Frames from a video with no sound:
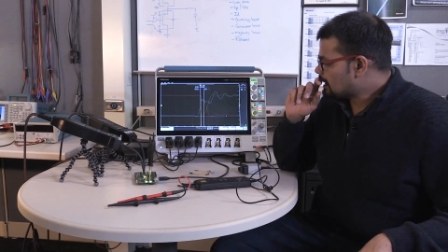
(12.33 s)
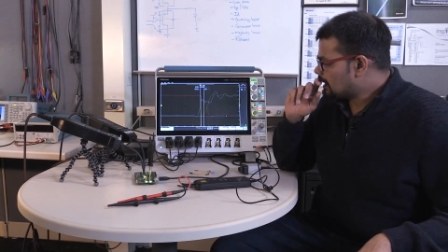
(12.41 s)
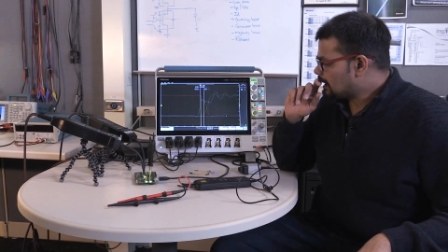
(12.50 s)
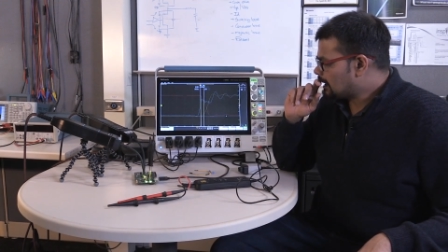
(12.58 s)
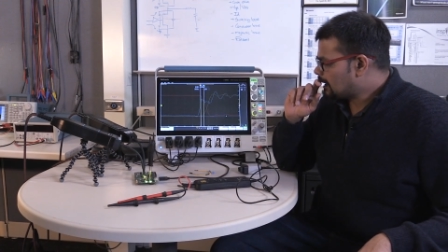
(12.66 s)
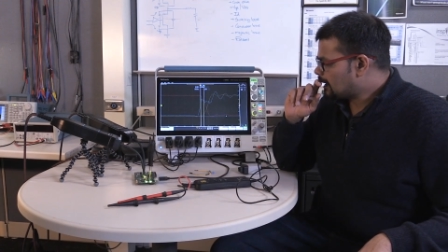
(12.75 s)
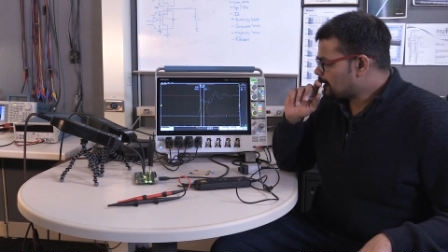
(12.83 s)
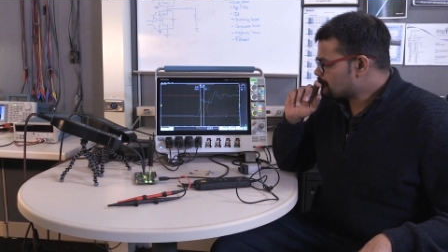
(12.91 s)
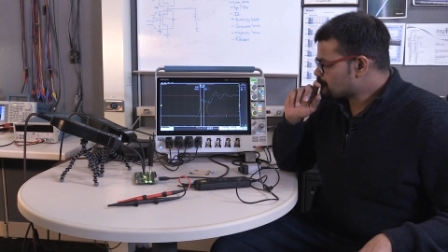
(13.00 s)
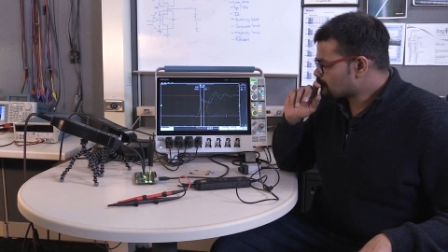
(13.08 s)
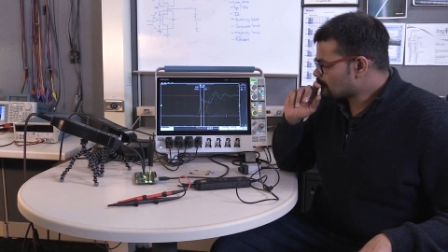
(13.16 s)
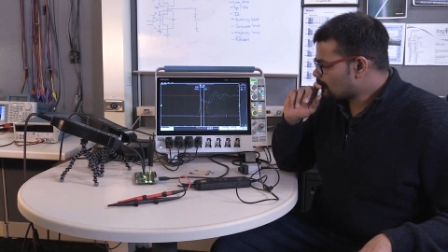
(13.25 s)
Uh,
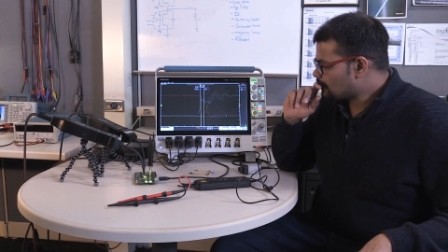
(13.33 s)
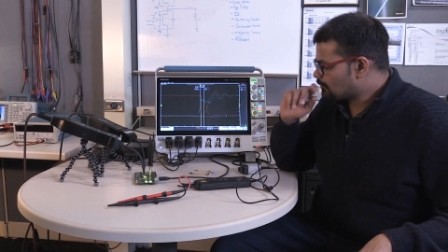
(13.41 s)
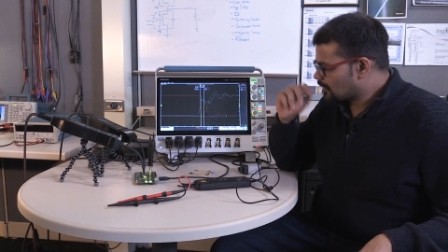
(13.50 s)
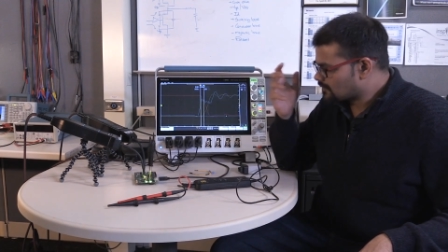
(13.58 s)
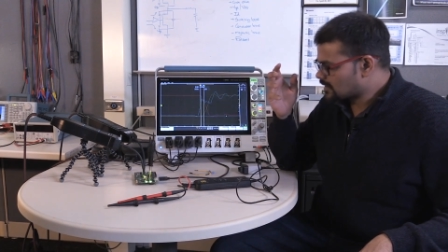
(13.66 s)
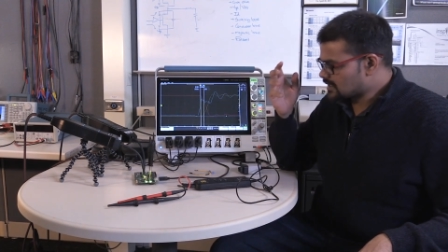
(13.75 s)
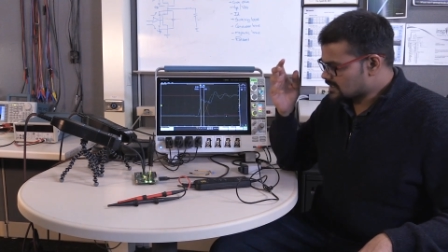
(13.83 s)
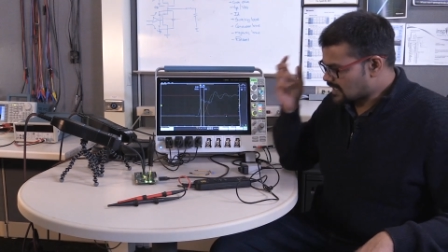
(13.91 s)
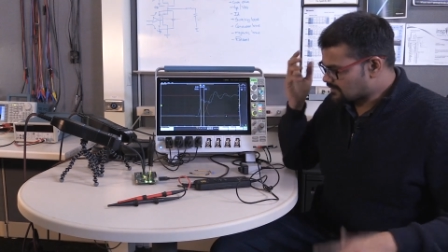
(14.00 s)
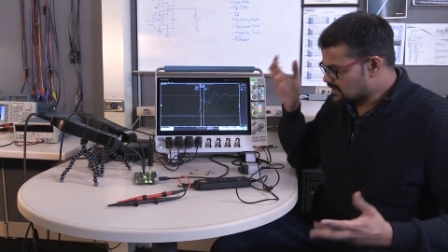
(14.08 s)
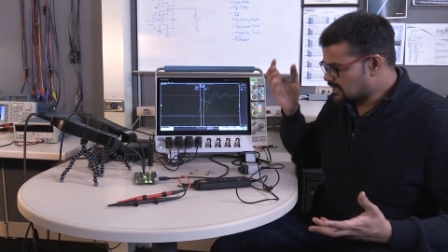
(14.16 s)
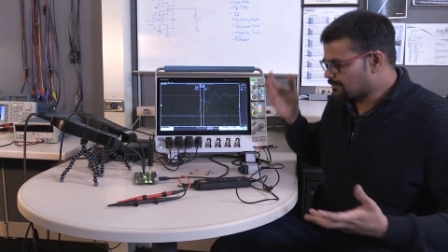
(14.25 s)
one of the things
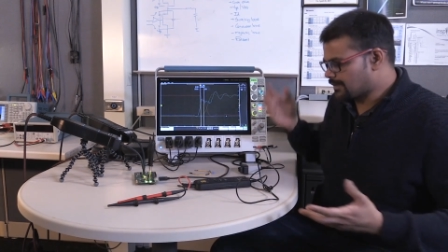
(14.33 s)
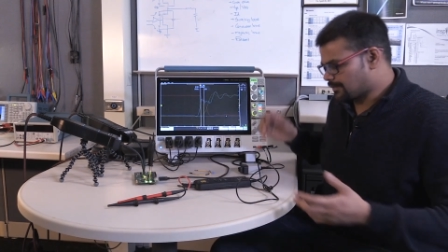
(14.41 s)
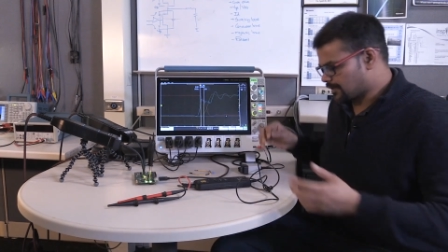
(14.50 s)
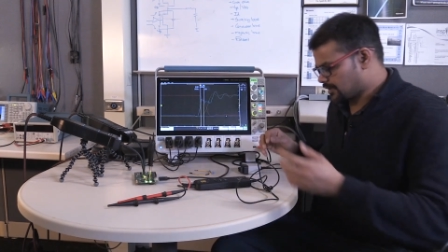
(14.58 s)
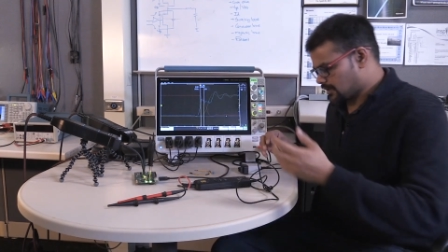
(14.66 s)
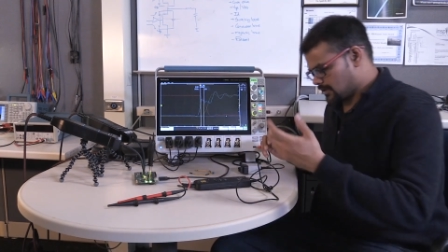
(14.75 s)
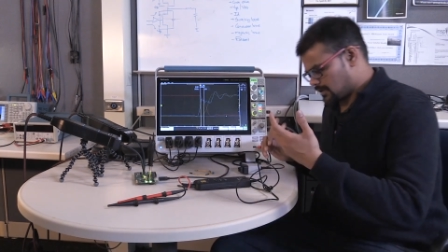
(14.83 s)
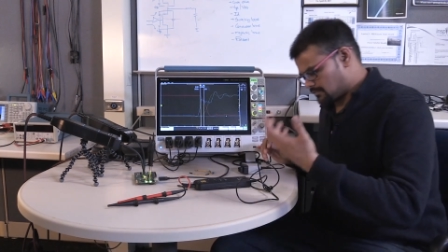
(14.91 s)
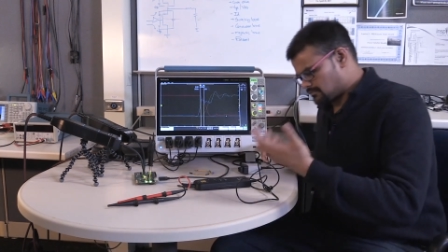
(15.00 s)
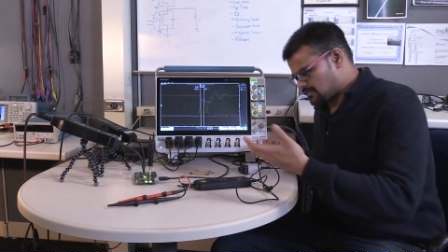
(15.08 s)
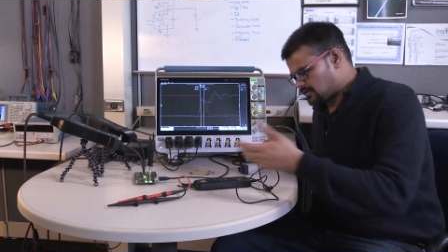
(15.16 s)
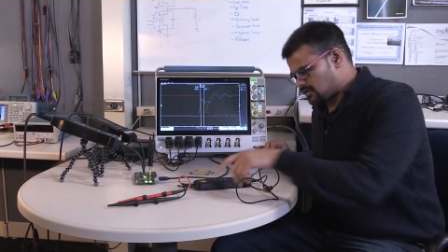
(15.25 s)
I've seen people done,
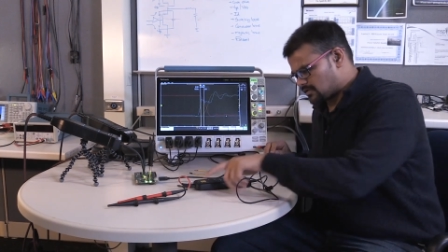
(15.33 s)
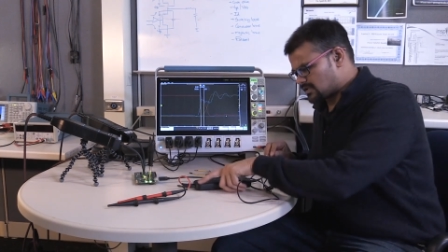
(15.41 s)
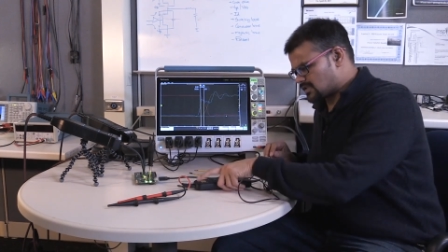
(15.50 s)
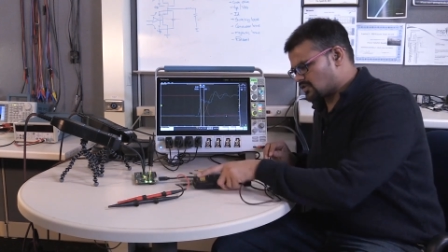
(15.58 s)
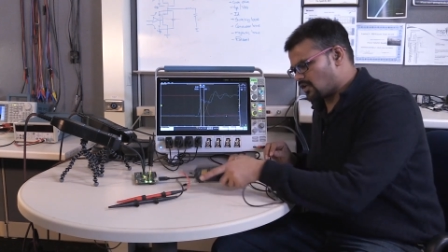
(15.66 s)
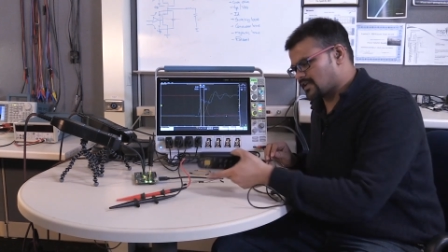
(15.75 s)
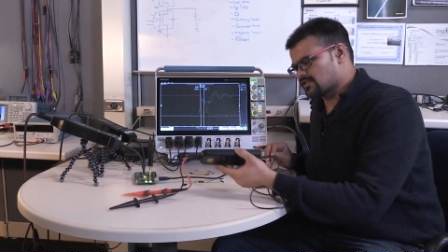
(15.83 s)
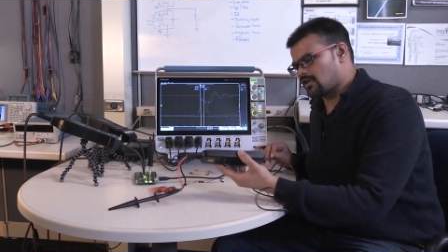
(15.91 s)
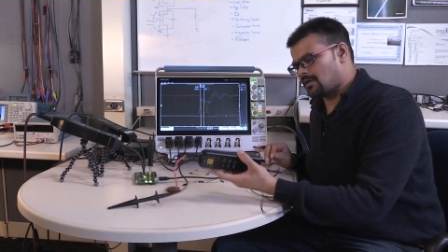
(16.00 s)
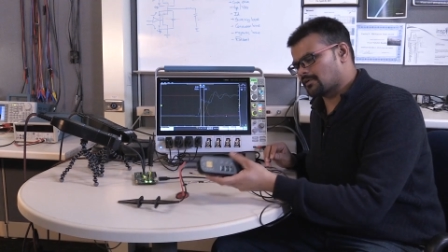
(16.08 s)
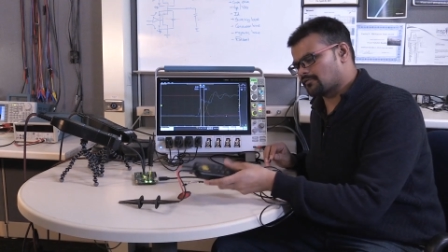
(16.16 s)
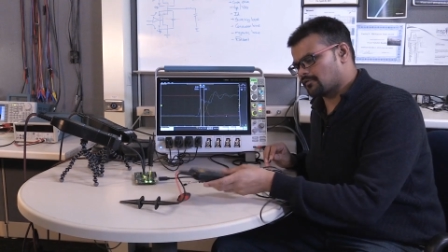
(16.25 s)
and you know, this is not as
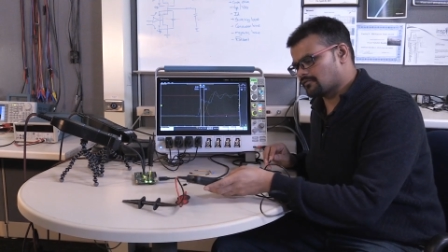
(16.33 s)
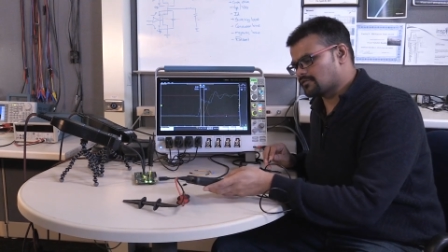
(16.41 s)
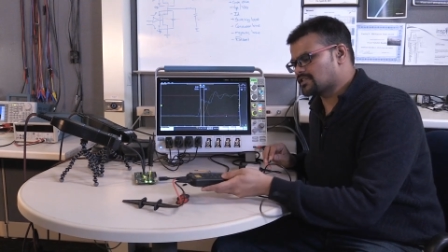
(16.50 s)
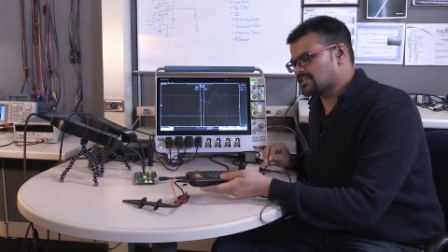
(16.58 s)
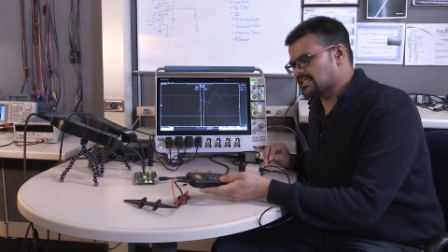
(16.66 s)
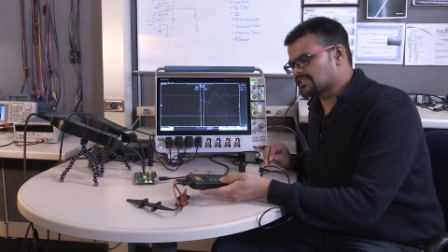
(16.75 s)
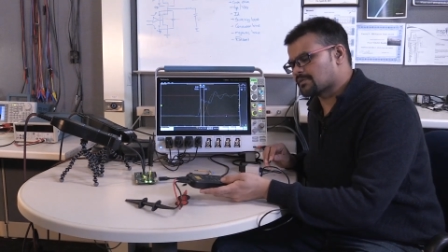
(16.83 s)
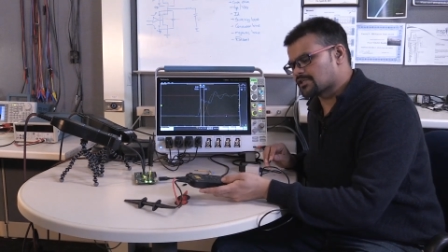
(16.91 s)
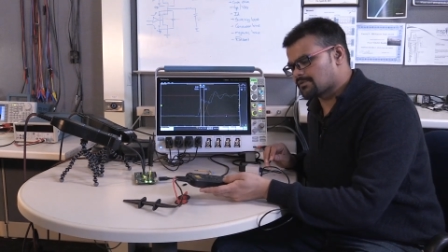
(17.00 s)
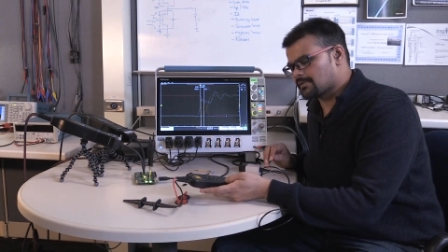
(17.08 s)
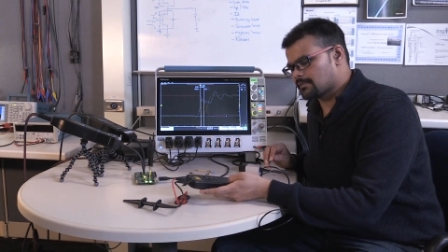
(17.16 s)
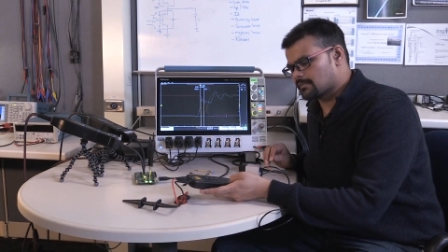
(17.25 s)
common for VGS
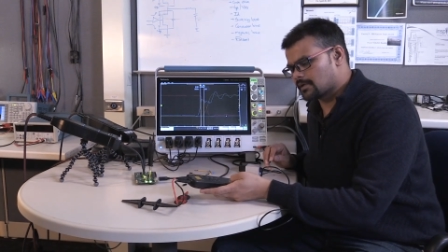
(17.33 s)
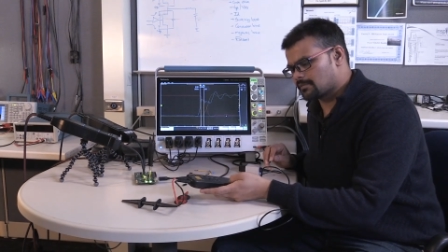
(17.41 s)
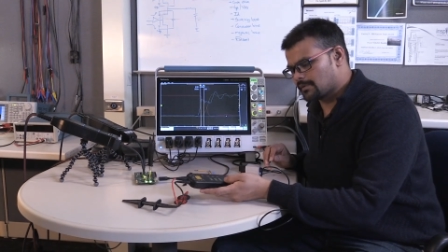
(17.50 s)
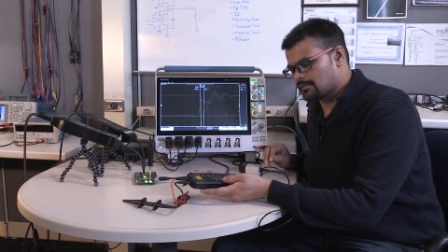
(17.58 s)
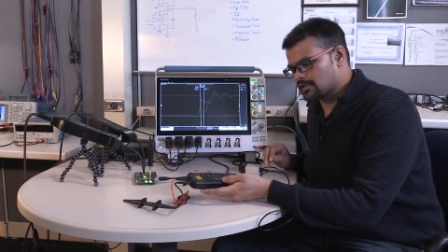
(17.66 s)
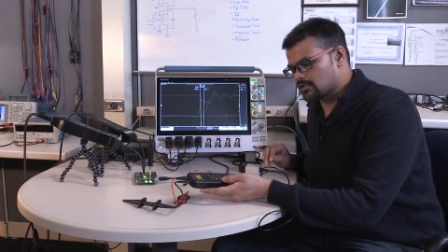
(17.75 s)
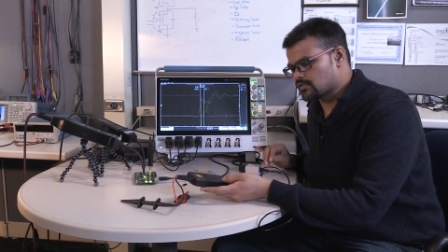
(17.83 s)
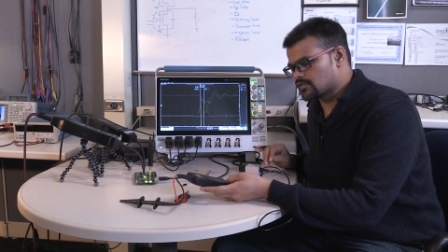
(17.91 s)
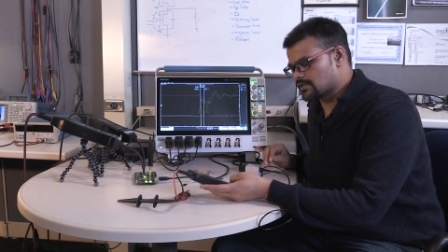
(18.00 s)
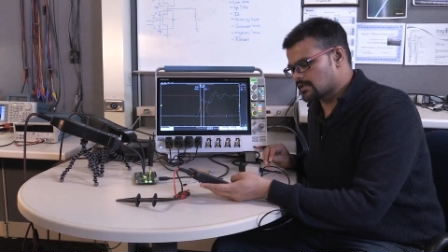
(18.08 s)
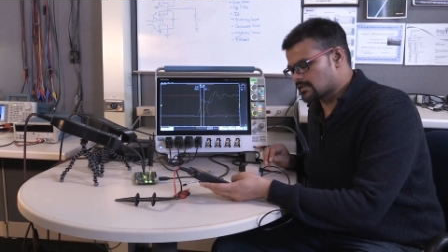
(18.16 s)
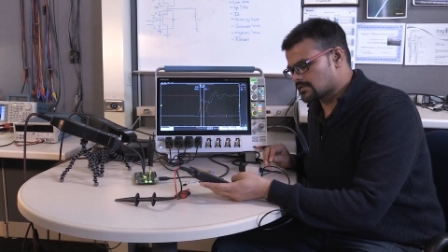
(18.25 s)
measurement, but people
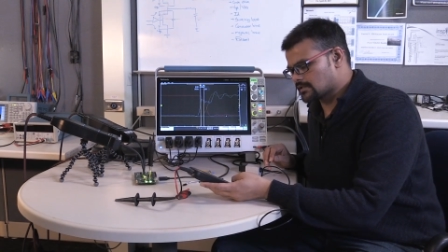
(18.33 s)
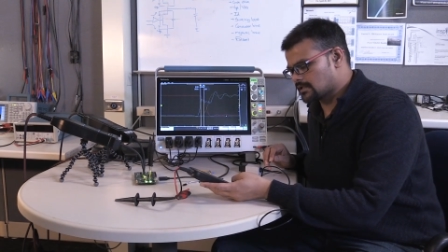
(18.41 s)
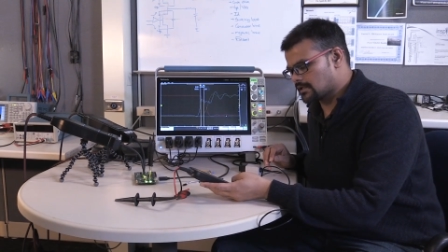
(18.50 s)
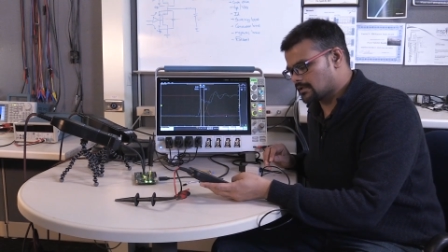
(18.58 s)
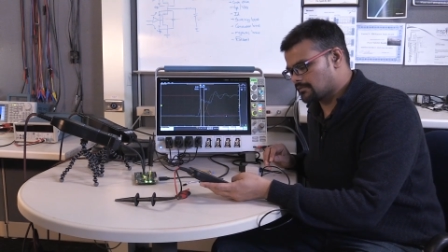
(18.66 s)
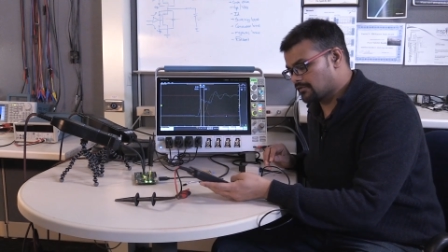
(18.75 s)
use this uh,